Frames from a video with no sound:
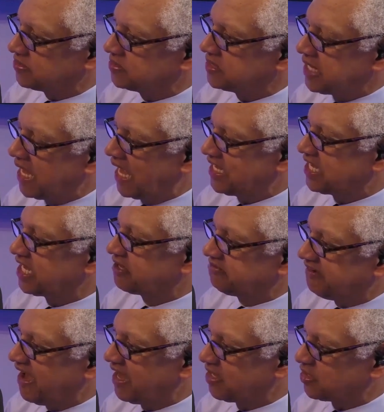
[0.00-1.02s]
to
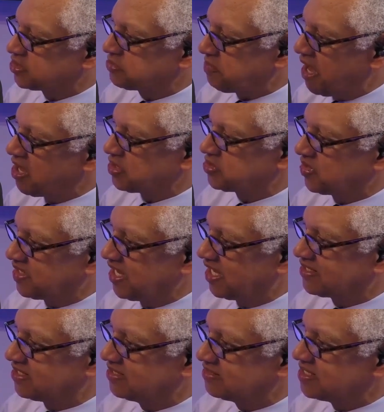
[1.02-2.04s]
identify a sponsor
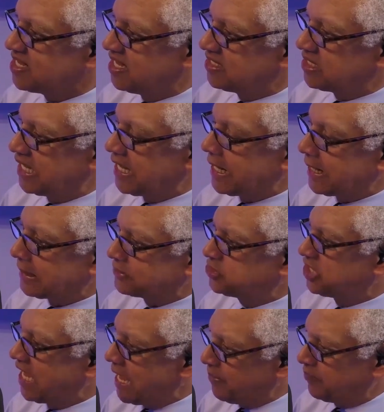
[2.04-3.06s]
that could
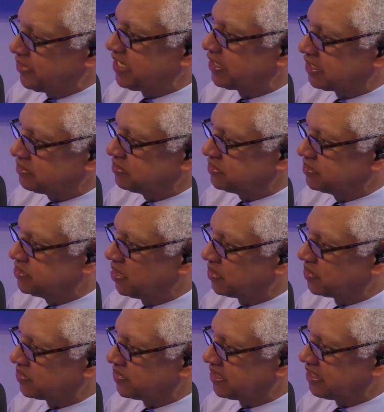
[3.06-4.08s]
champion,
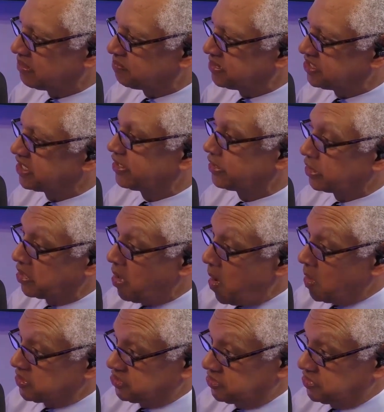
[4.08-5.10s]
their particular
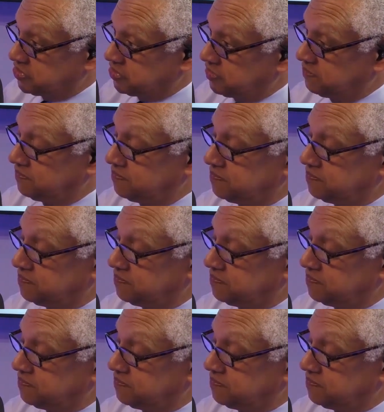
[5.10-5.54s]
causes?